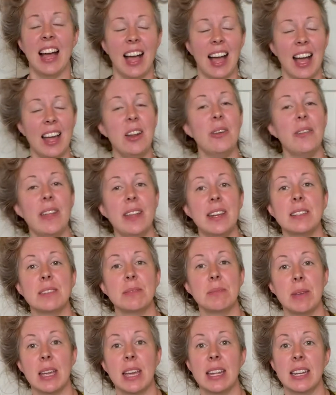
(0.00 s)
I know that
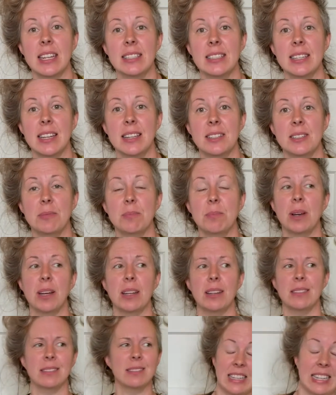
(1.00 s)
doesn't make any sense,
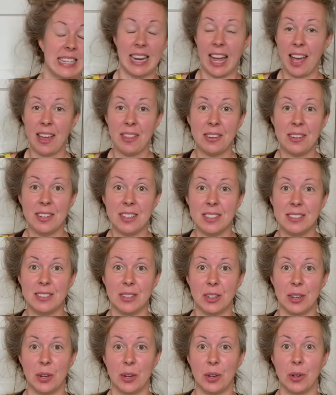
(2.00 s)
but neither does